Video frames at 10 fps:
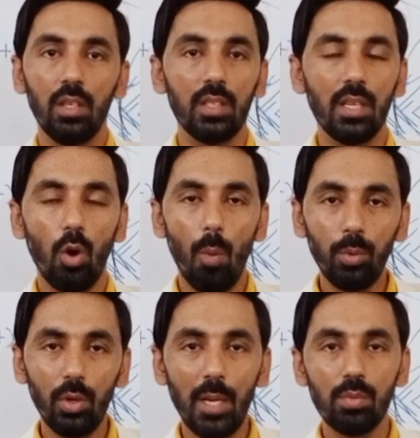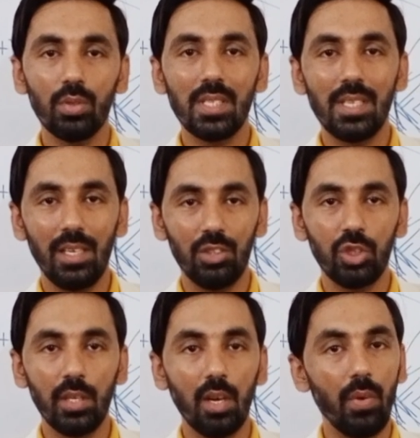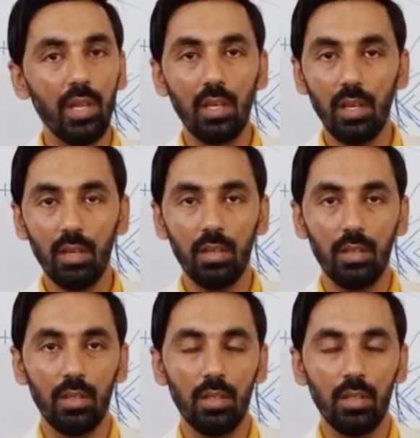the optotypes on the Snellen chart are very clear.